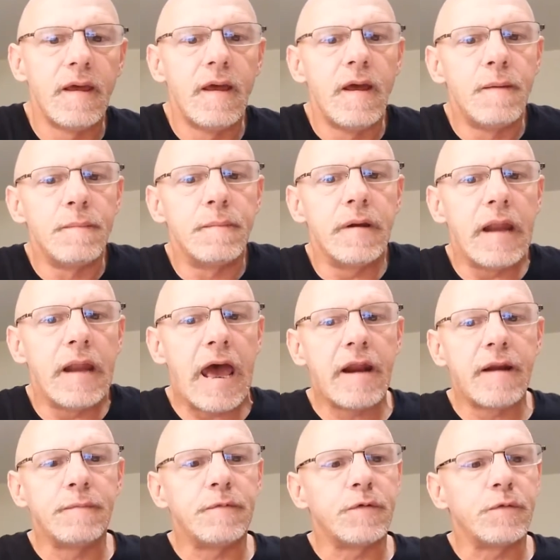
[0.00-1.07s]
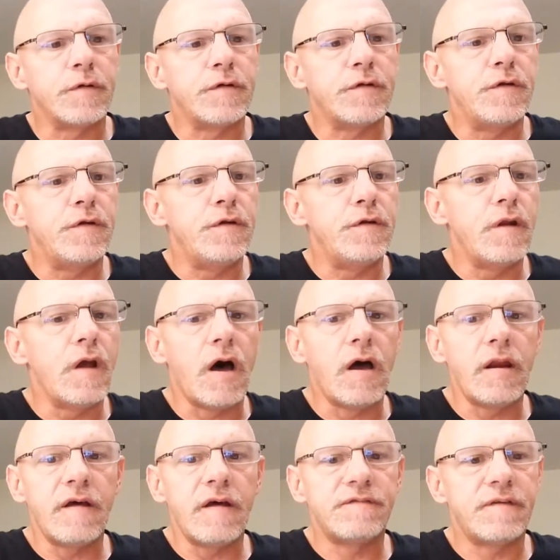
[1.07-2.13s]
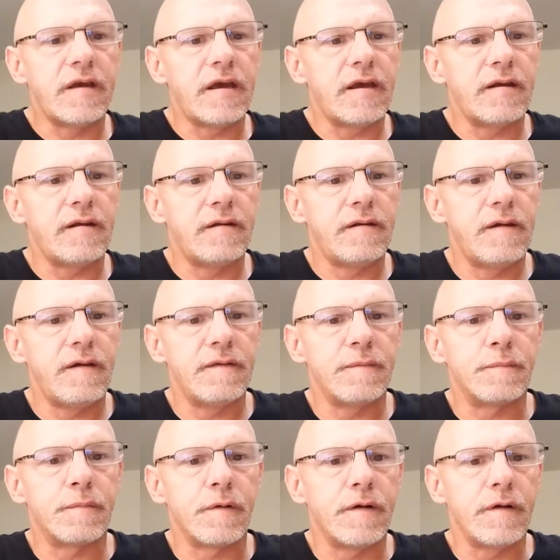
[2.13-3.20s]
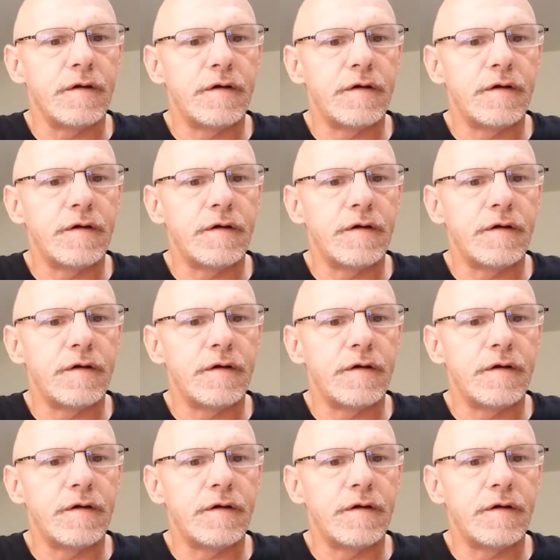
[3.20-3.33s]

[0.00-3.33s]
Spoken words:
But Adams was not a fan of the British,